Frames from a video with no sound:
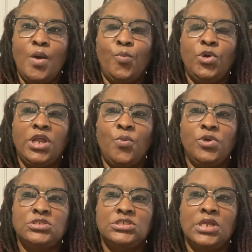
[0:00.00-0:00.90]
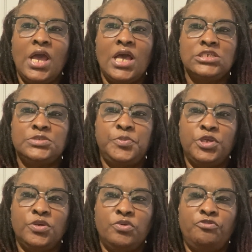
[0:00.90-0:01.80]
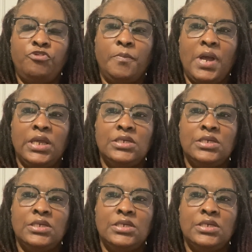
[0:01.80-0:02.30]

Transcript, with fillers: when I went to the hospital for my